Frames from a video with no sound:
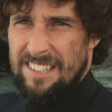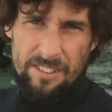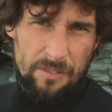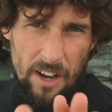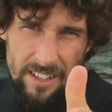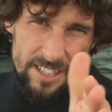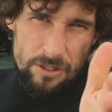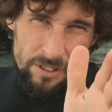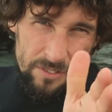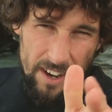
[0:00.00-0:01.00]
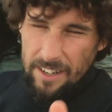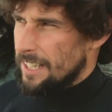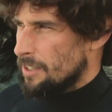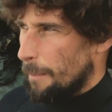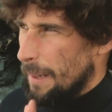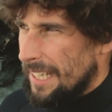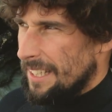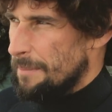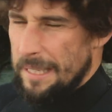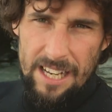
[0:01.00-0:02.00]
disadvantage or advantage, I'm
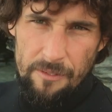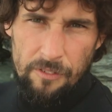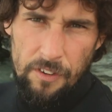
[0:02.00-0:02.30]
picking the mid-length